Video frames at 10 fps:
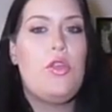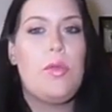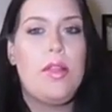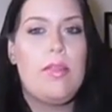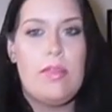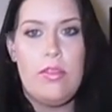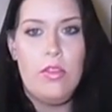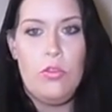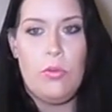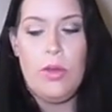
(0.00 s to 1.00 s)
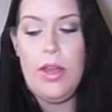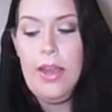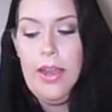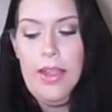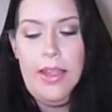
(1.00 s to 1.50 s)
You could see the
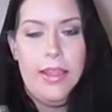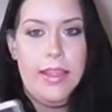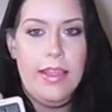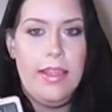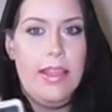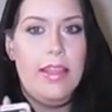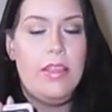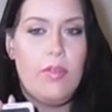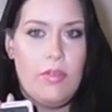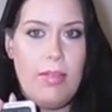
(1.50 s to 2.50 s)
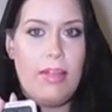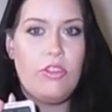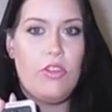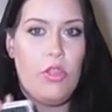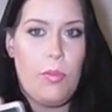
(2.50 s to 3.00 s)
door in the
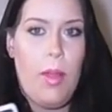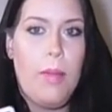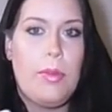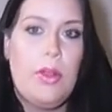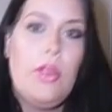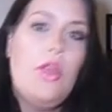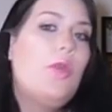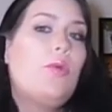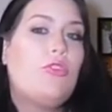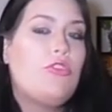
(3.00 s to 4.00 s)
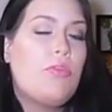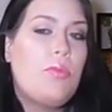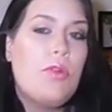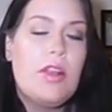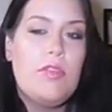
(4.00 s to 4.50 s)
reflection of the thermometer, which is
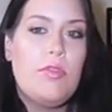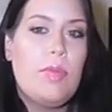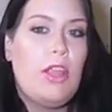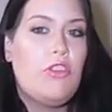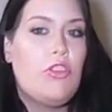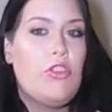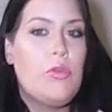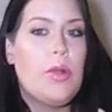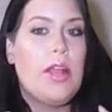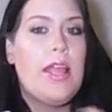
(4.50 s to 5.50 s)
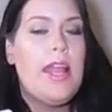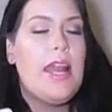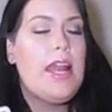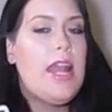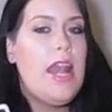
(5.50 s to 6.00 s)
important information. The door
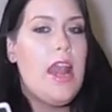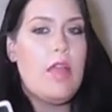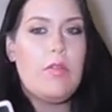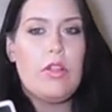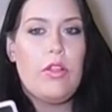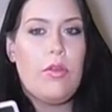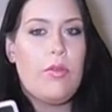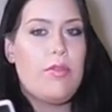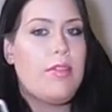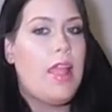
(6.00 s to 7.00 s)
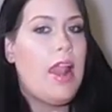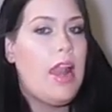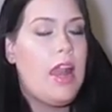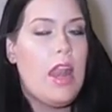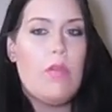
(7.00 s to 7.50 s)
never closes,
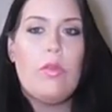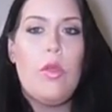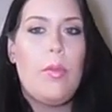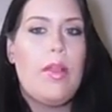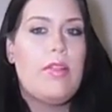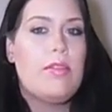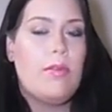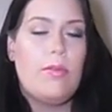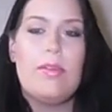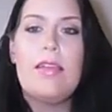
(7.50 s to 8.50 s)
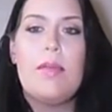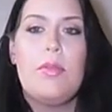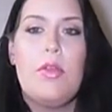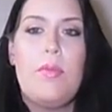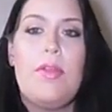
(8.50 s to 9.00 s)
never opens. The only
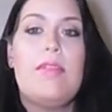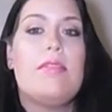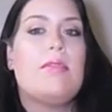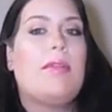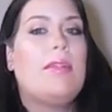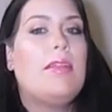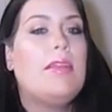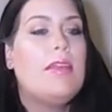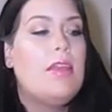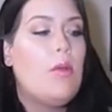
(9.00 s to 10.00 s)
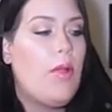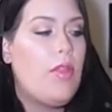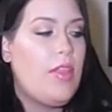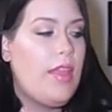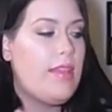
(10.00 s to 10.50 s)
time it opens is in
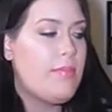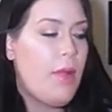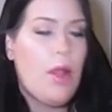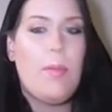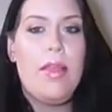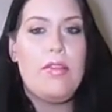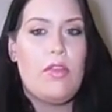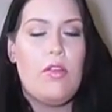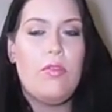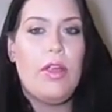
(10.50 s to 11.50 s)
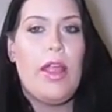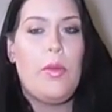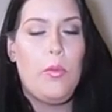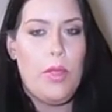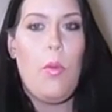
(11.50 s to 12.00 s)
when the experiment is over
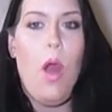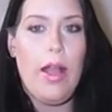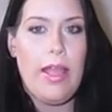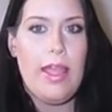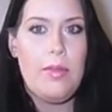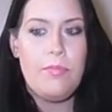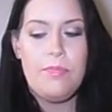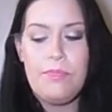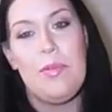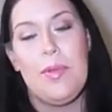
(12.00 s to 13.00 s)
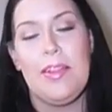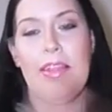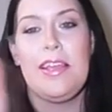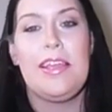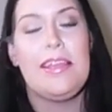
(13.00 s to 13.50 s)
and we walk in. I have a
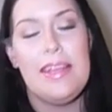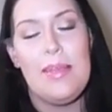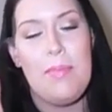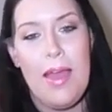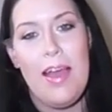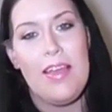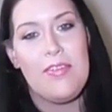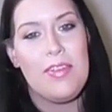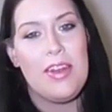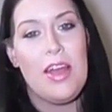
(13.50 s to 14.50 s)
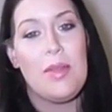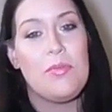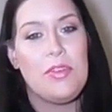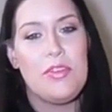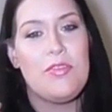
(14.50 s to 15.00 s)
bright light in my eyes right now.
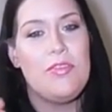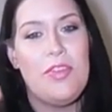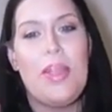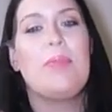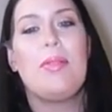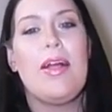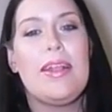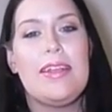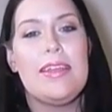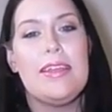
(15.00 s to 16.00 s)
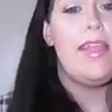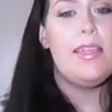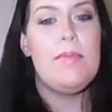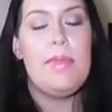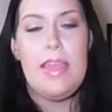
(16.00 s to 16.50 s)
I'm feeling very blinded.
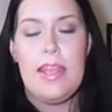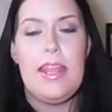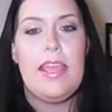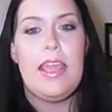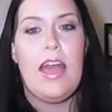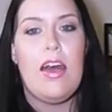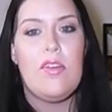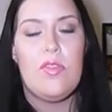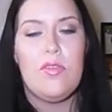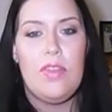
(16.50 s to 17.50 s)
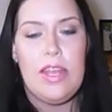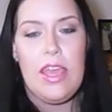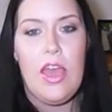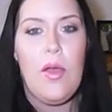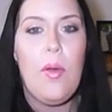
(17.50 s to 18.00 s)
In the beginning of the
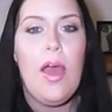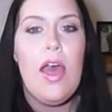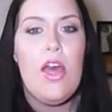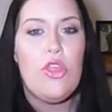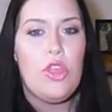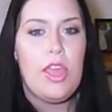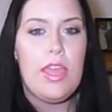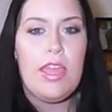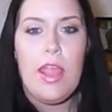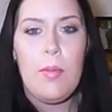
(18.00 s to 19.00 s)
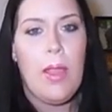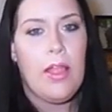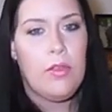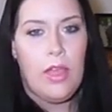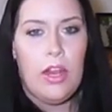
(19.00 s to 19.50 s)
video, the
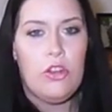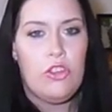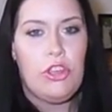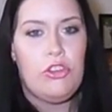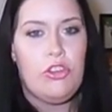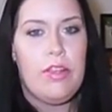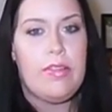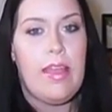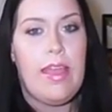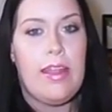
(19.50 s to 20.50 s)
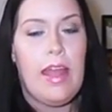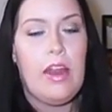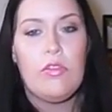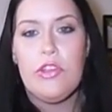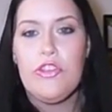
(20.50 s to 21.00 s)
camera angle kind of changes and
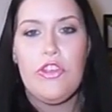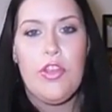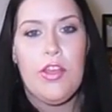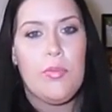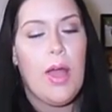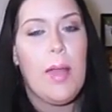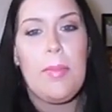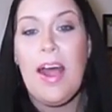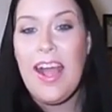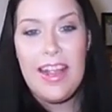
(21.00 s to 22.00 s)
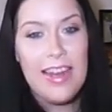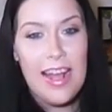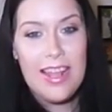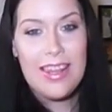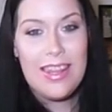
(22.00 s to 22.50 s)
I don't really show you guys why, but I
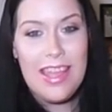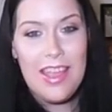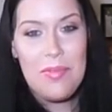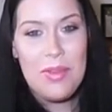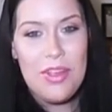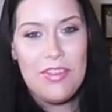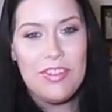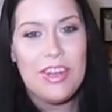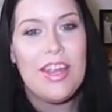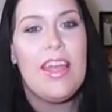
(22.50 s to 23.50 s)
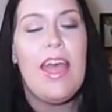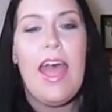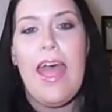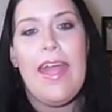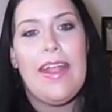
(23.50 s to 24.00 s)
knocked the camera over
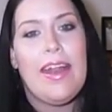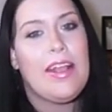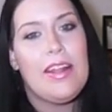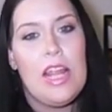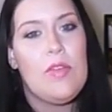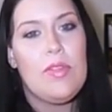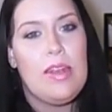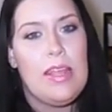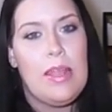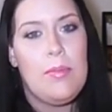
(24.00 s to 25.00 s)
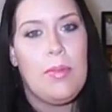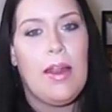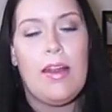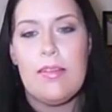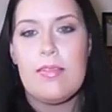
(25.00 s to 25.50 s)
and I could have left it in,
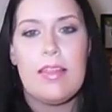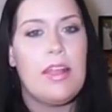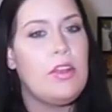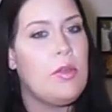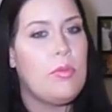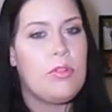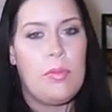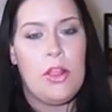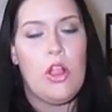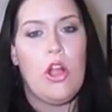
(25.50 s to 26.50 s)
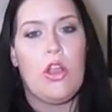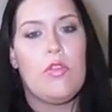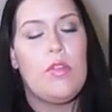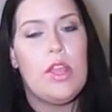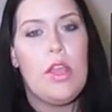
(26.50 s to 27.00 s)
but honestly I knew it was going to be a
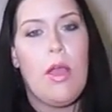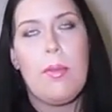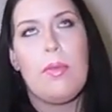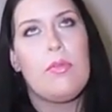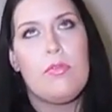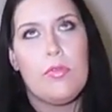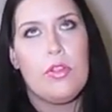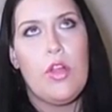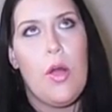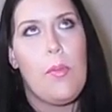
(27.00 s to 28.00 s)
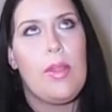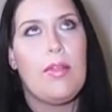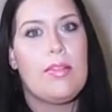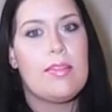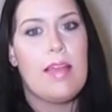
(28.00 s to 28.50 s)
longer video. I mean, it wasn't real long,
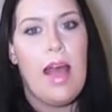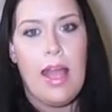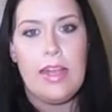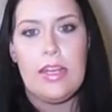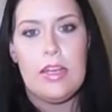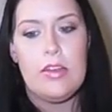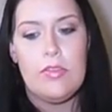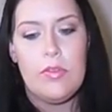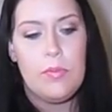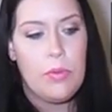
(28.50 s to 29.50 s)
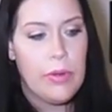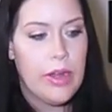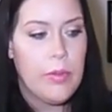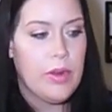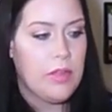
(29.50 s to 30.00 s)
but it's kind of
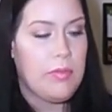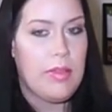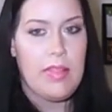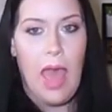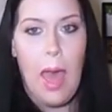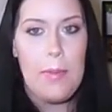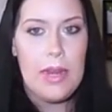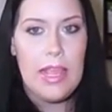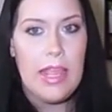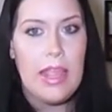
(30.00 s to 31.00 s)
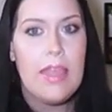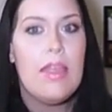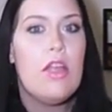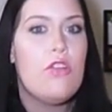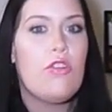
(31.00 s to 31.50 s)
boring when nothing is happening,
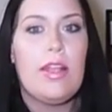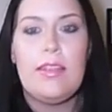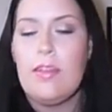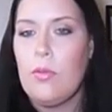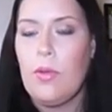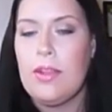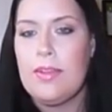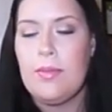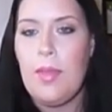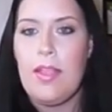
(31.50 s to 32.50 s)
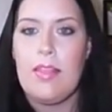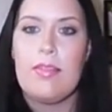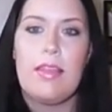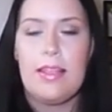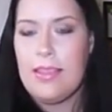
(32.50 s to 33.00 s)
so I didn't want to make
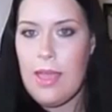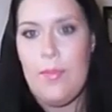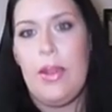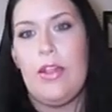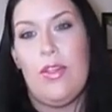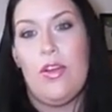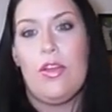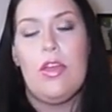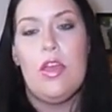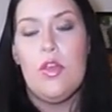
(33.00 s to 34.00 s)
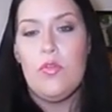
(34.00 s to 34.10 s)
this like a 10 minute long